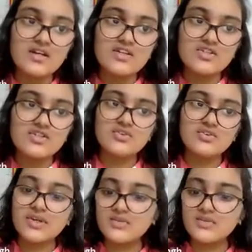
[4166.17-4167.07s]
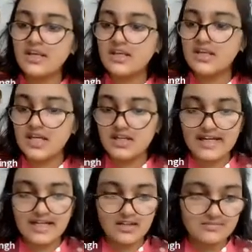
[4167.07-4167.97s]
So you can do that
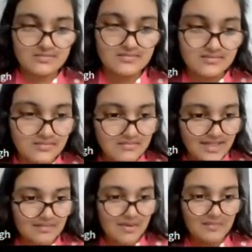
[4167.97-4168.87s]
right now. My name